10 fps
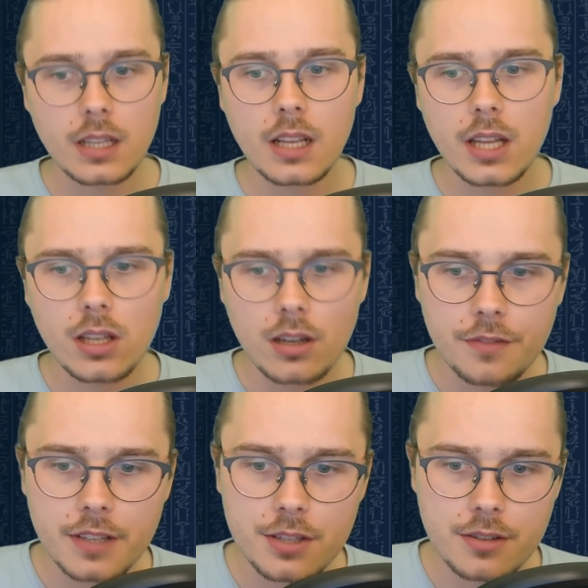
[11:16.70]
A lot
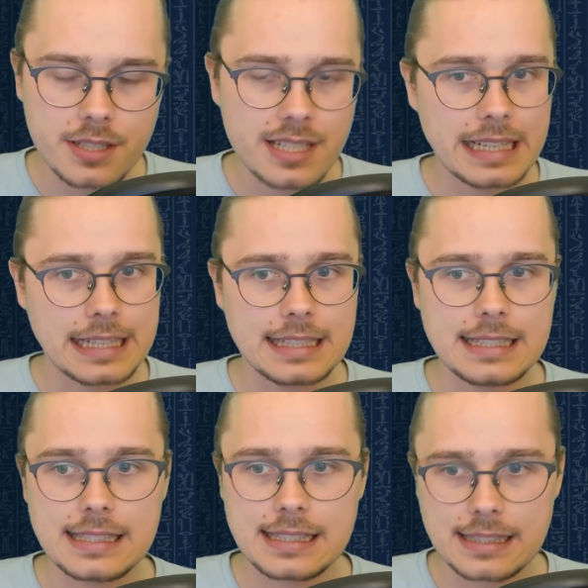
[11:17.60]
of interesting
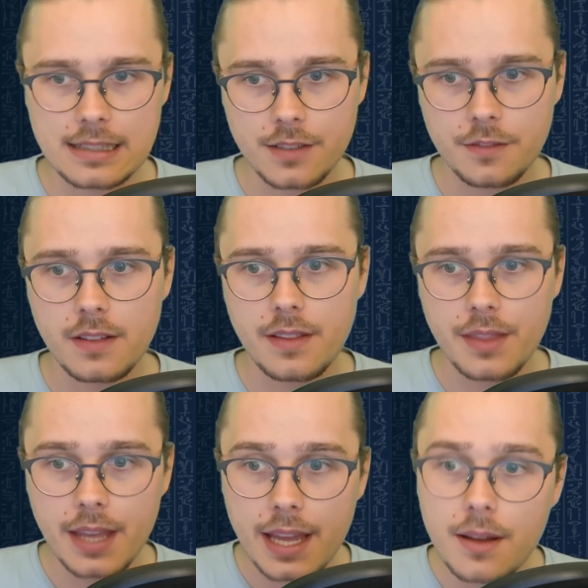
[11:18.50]
stuff
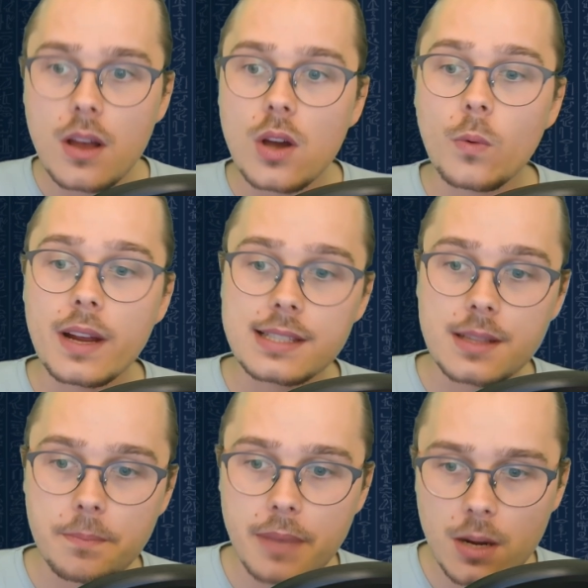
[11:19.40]
there, whereas
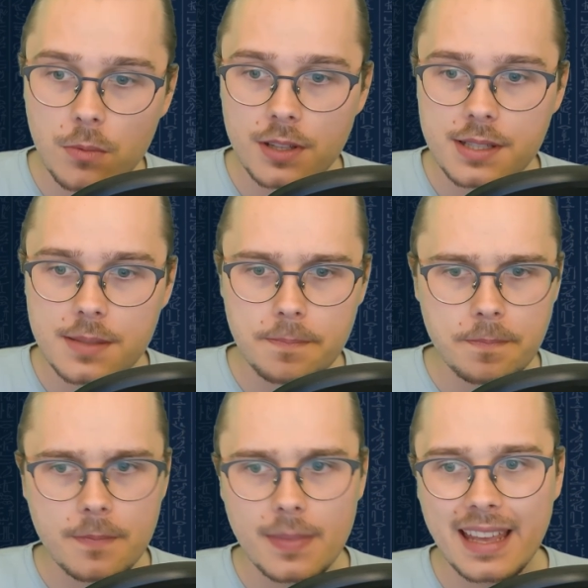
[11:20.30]
the bigger ones,
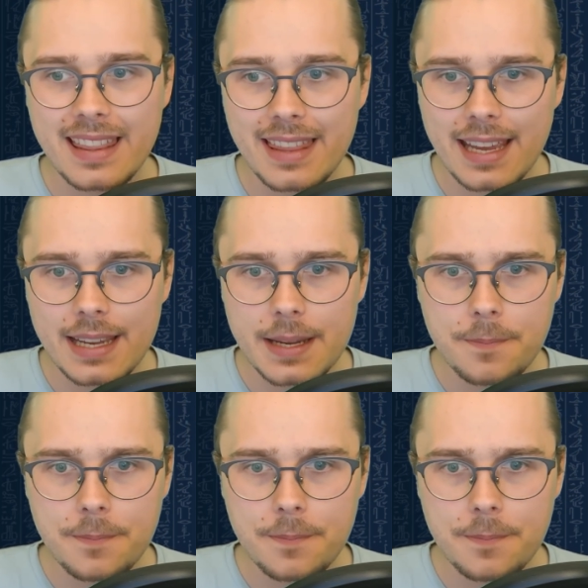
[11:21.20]
they